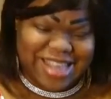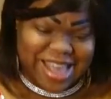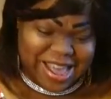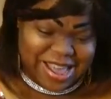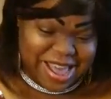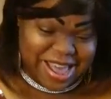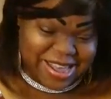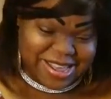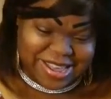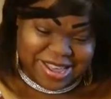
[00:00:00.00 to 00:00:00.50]
I
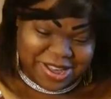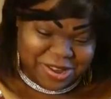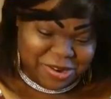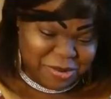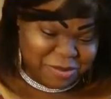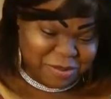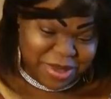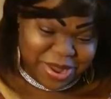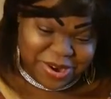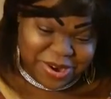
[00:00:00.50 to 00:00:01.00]
got
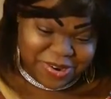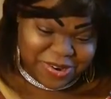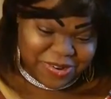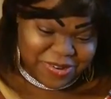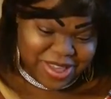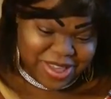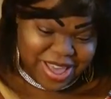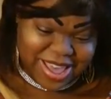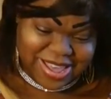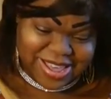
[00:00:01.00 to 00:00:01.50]
cuddle bear,
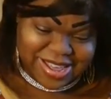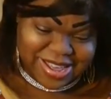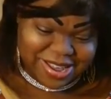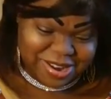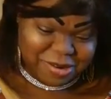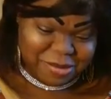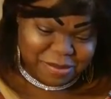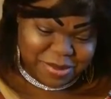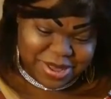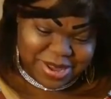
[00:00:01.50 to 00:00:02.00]
okay,
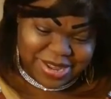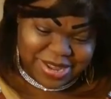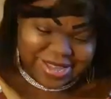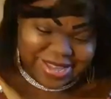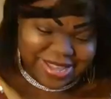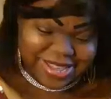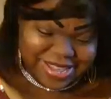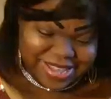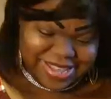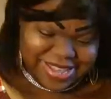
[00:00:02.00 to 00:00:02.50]
cuddle buddy,
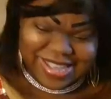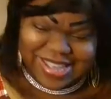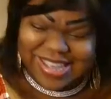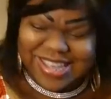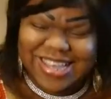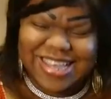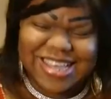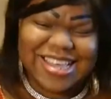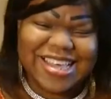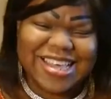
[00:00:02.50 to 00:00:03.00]

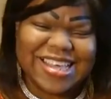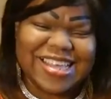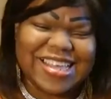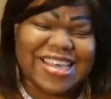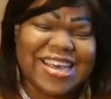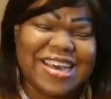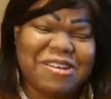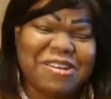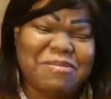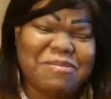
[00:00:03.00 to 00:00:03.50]

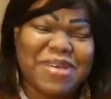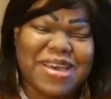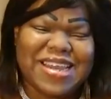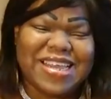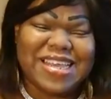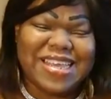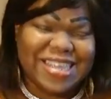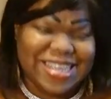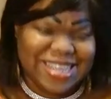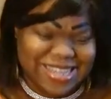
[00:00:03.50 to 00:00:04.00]
cuddle
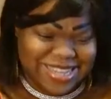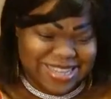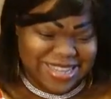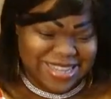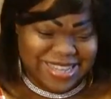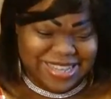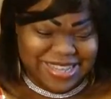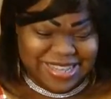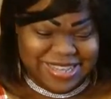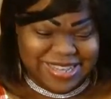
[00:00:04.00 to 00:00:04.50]
buddy.
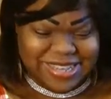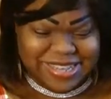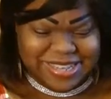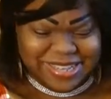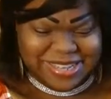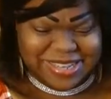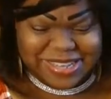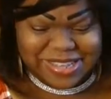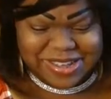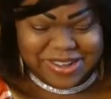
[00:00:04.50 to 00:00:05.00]
All
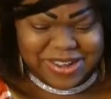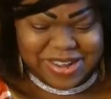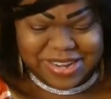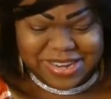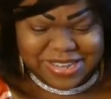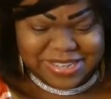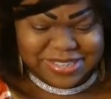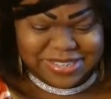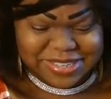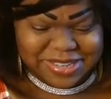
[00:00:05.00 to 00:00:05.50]
right,
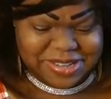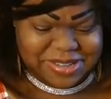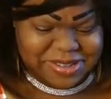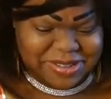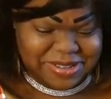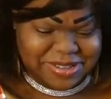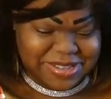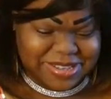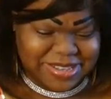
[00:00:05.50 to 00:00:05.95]
let's see.